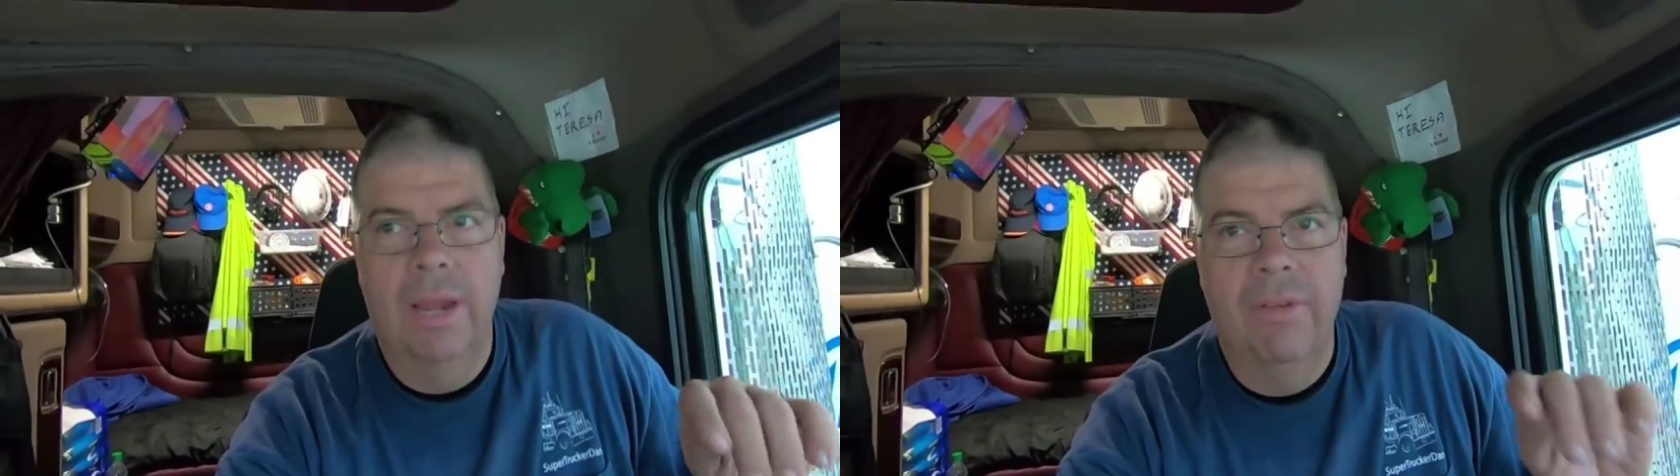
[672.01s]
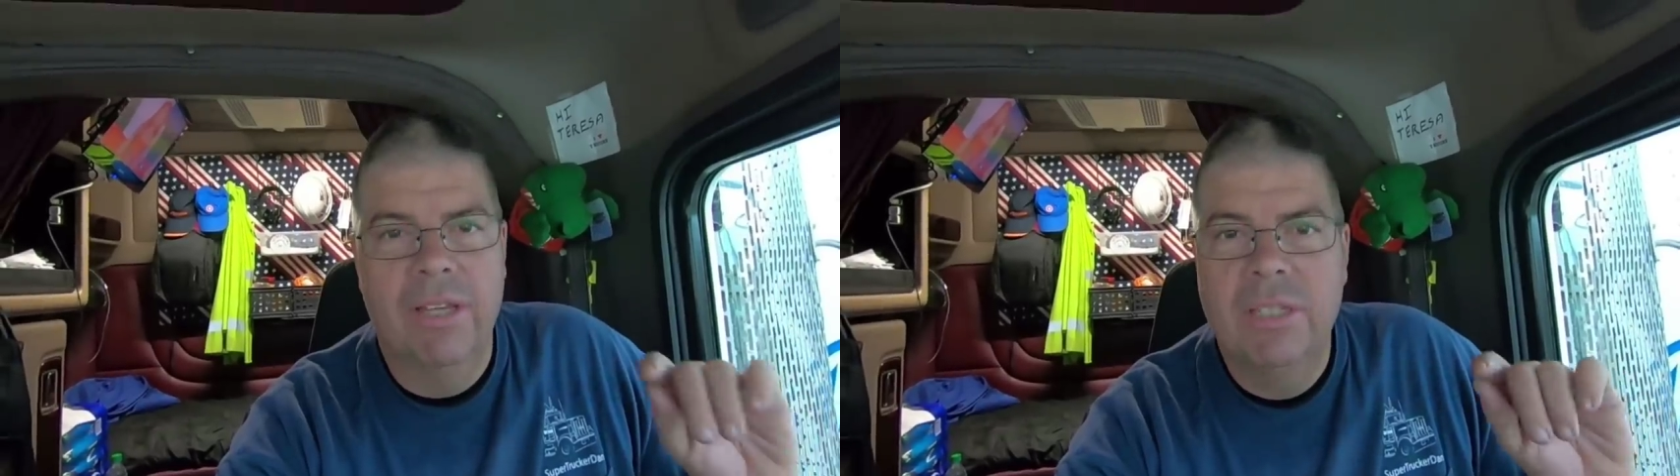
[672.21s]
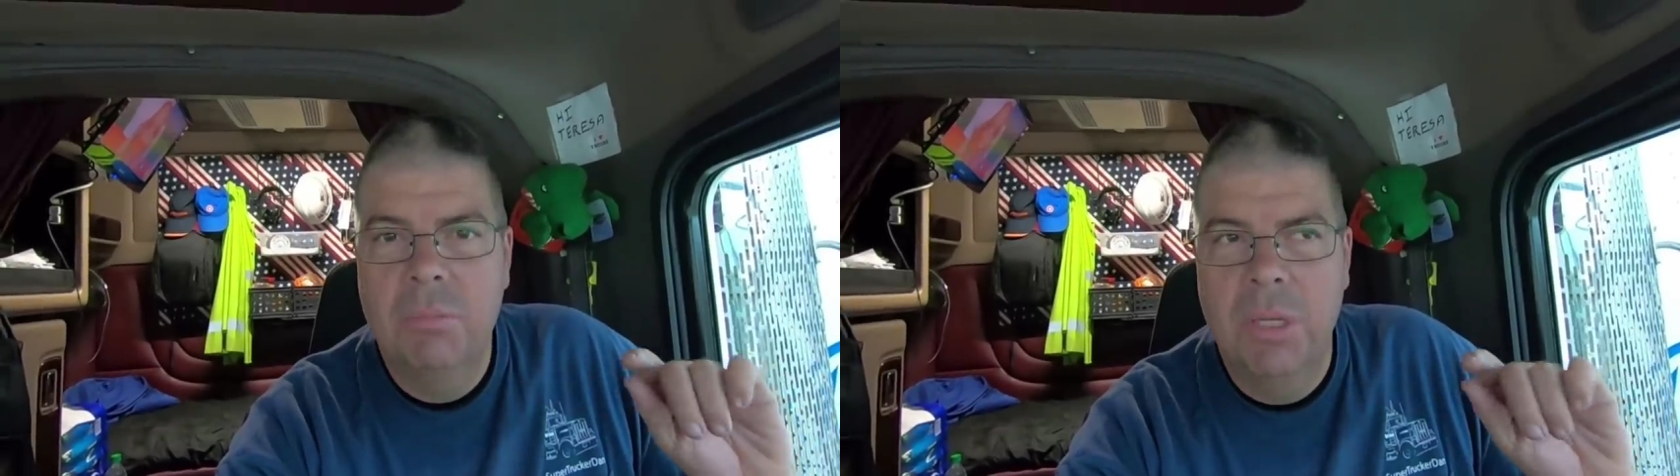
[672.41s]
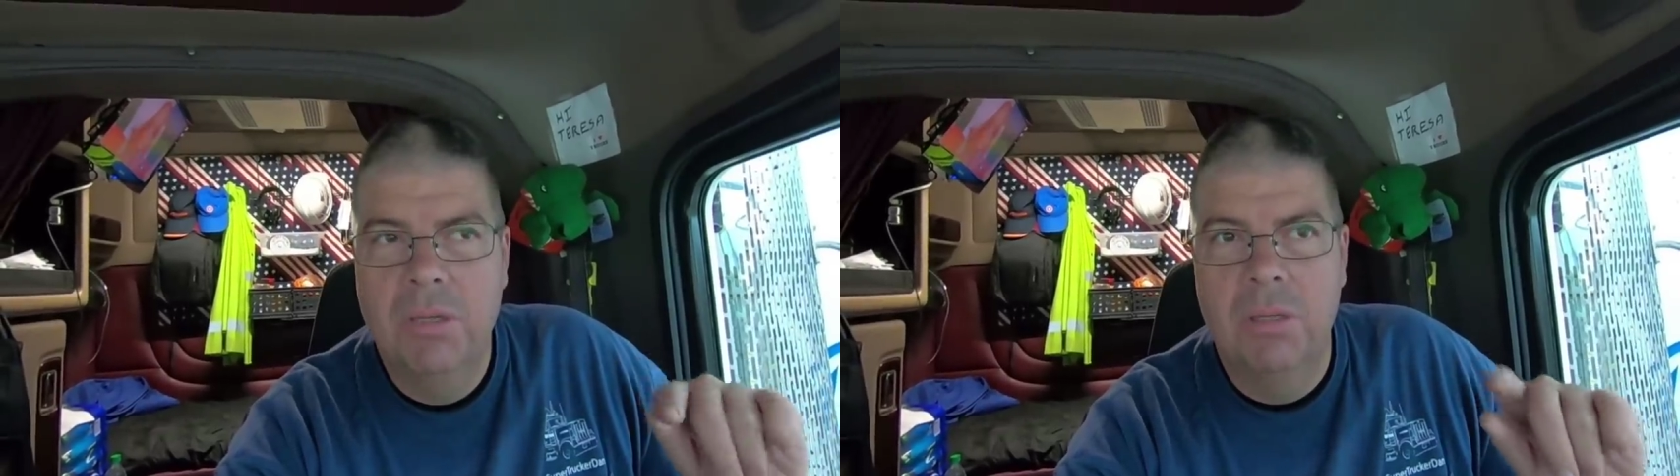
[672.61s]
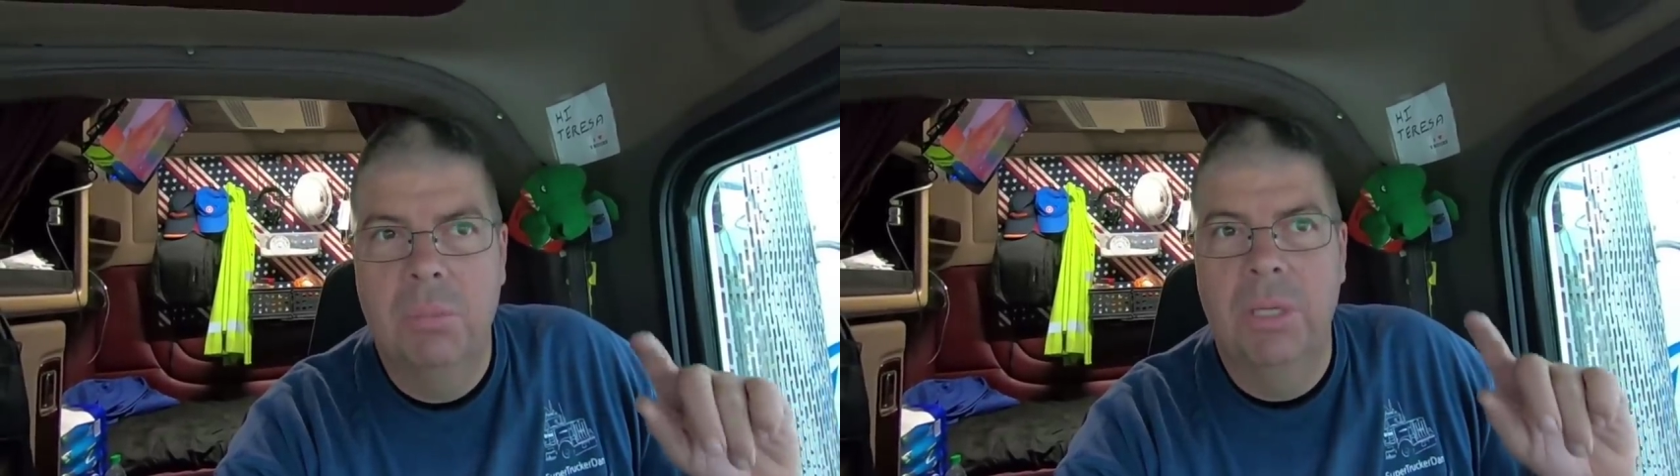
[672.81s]
And I've actually
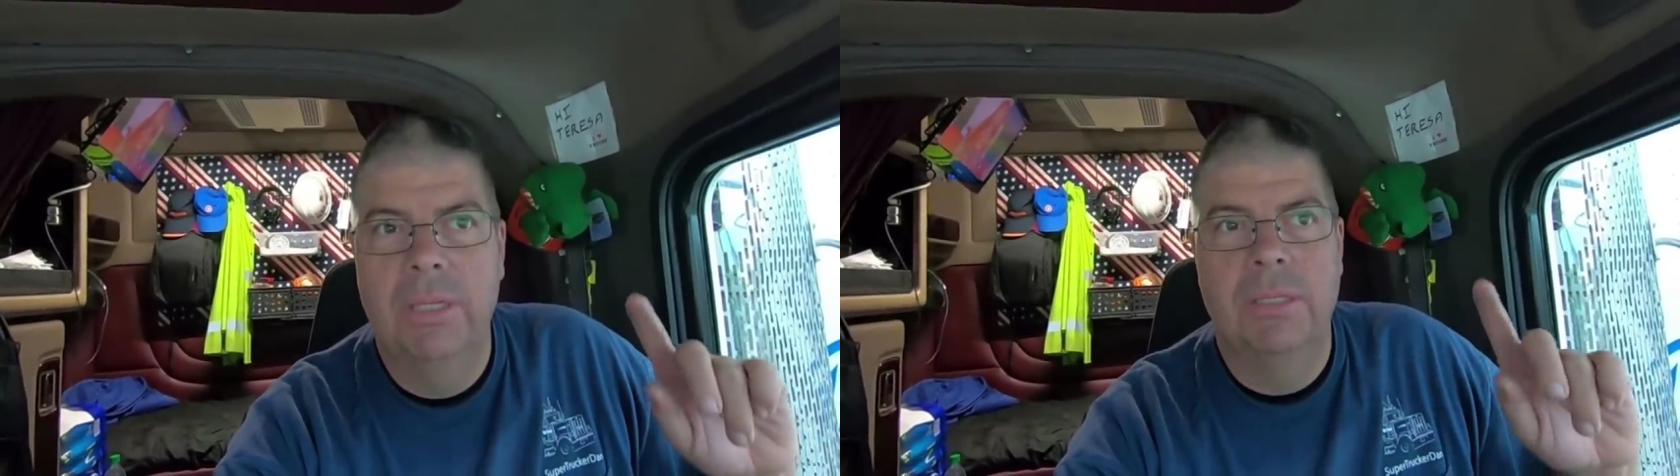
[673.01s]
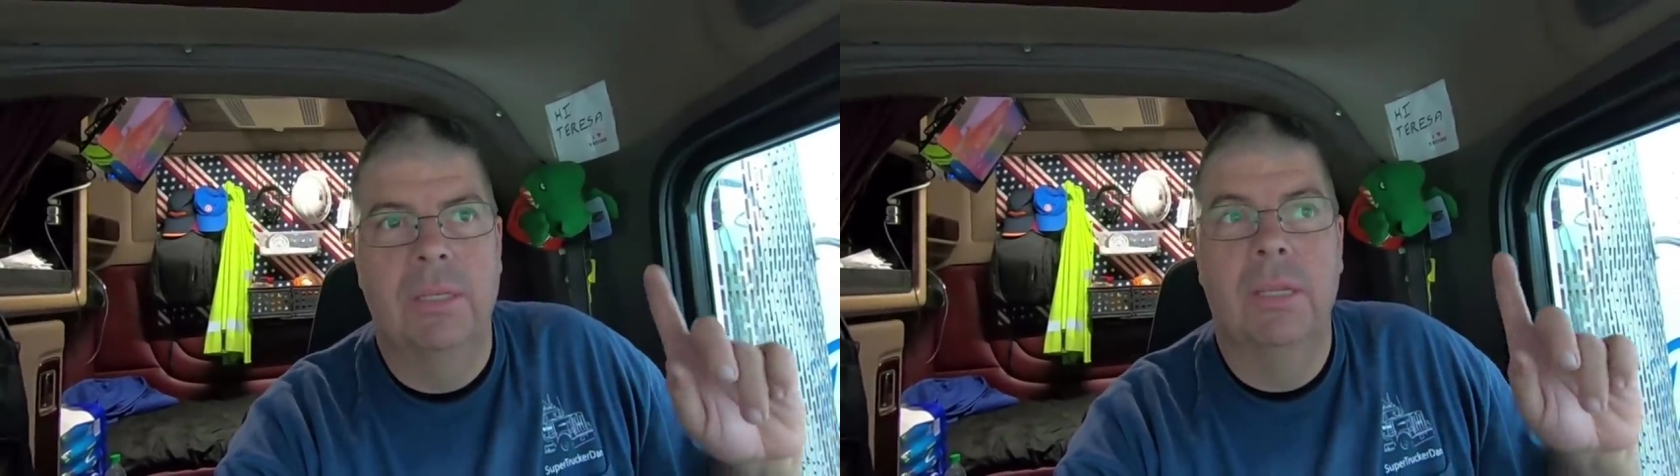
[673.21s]
been to the place